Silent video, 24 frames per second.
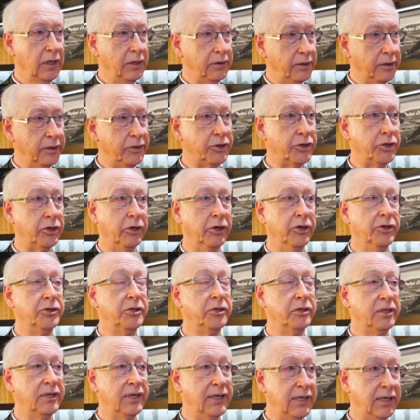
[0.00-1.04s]
The
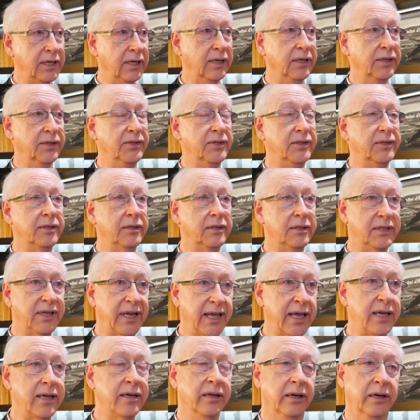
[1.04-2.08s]
church does
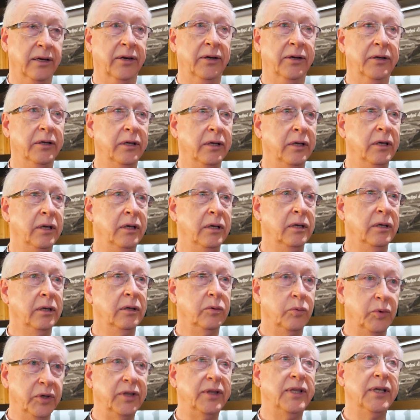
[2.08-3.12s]
stand
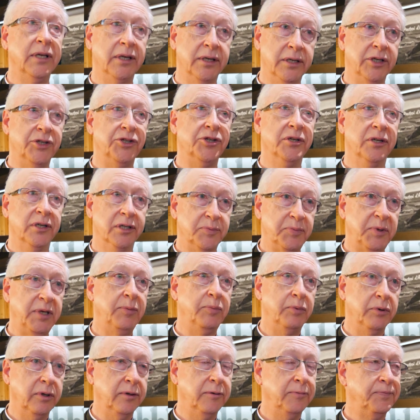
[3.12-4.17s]
with the Indigenous
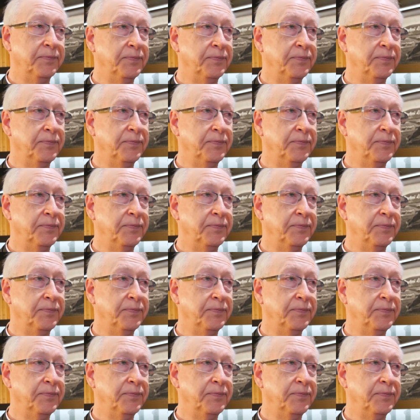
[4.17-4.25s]
people.